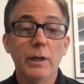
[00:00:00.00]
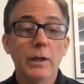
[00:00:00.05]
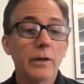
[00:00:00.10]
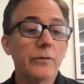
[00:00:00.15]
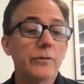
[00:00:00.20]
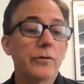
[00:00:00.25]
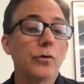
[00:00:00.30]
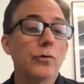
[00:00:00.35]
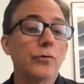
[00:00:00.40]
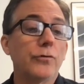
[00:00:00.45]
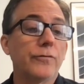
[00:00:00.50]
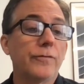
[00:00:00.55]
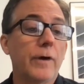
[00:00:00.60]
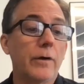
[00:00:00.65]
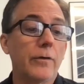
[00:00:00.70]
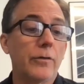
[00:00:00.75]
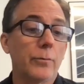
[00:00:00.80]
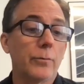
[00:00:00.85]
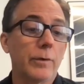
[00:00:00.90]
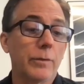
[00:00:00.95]
because it goes
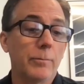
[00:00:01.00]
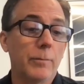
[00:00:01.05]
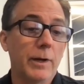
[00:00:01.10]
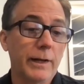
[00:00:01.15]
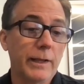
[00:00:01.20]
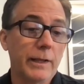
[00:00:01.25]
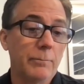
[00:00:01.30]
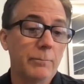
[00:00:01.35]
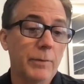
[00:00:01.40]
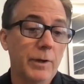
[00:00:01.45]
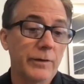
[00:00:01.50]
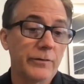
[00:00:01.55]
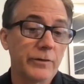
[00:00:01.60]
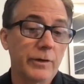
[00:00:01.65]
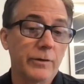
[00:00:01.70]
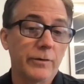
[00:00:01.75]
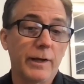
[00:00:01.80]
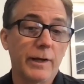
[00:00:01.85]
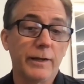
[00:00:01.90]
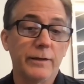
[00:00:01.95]
farther with money and
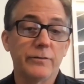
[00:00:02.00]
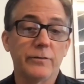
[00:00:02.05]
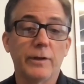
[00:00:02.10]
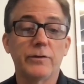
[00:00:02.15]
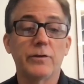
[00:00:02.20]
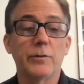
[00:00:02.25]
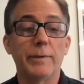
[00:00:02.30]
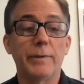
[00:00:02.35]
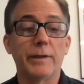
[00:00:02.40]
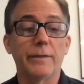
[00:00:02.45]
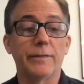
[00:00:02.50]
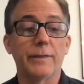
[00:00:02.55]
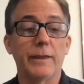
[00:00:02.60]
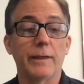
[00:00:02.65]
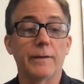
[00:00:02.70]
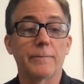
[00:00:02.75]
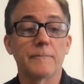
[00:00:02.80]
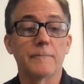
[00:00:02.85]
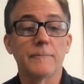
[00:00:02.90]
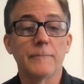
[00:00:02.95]
budget, right? So that's a big
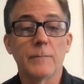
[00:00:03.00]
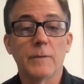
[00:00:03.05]
thing.